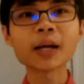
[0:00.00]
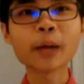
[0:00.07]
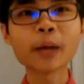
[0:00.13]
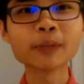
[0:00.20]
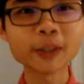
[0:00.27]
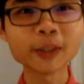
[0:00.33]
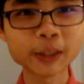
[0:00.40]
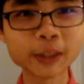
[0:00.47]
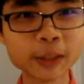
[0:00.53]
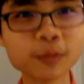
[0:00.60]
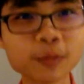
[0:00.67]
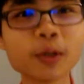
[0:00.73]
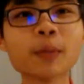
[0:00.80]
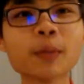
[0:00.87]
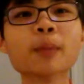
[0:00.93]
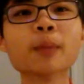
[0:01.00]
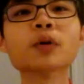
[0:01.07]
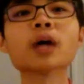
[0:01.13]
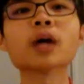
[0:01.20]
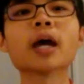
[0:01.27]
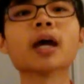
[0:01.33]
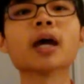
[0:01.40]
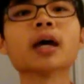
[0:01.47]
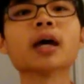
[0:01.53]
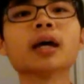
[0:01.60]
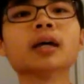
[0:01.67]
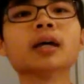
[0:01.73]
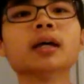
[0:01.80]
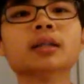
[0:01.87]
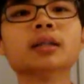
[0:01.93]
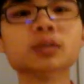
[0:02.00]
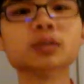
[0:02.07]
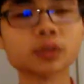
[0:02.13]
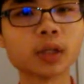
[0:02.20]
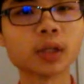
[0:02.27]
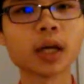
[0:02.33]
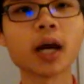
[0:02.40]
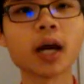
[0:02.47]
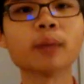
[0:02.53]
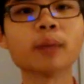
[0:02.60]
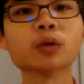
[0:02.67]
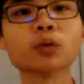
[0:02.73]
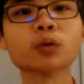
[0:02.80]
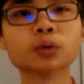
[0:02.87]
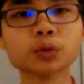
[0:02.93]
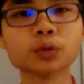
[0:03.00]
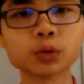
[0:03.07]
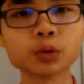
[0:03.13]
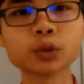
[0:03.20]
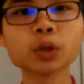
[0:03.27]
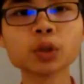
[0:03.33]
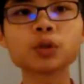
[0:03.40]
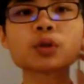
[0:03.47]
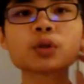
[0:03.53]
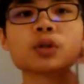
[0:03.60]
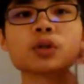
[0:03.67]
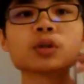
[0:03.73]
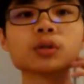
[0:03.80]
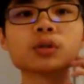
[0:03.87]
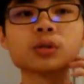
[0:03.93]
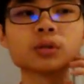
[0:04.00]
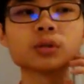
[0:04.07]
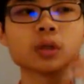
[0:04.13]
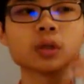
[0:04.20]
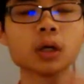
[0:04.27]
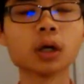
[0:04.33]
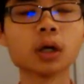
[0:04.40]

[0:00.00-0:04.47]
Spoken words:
I'm Dr. Shin from Memo, and today I'm going to show you